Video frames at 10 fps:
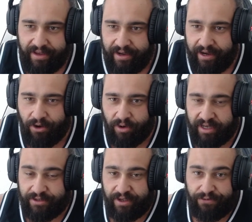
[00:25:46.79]
You know,
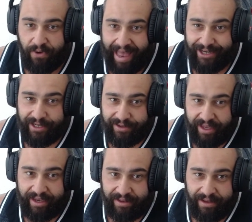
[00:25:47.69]
because if you're actually
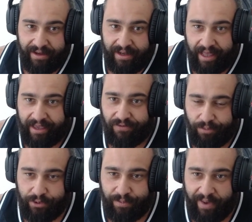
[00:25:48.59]
thinking, like if you
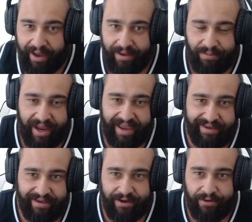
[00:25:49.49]
put my
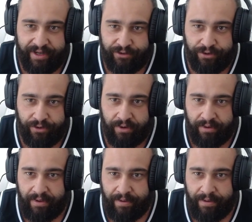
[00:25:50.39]
heel into your